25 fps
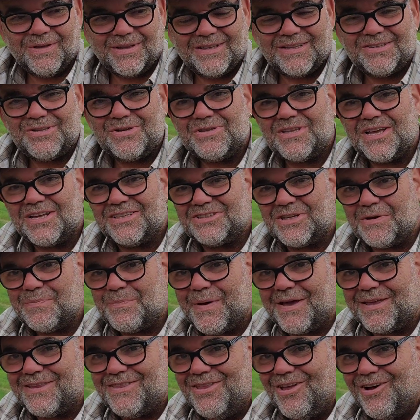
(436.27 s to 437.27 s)
well, they did dance like
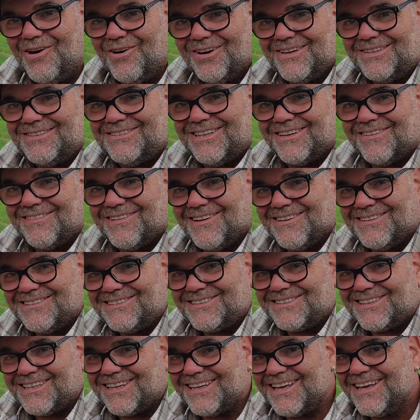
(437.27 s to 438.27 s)
better than I did,
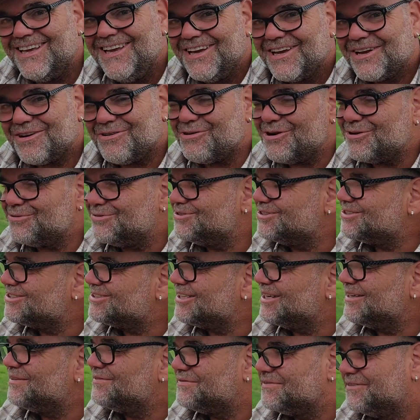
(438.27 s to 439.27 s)
I'd say, growing and
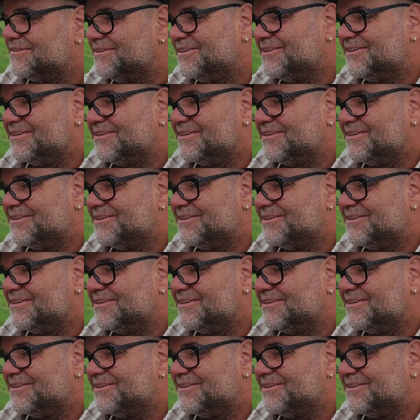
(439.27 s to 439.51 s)
stuff.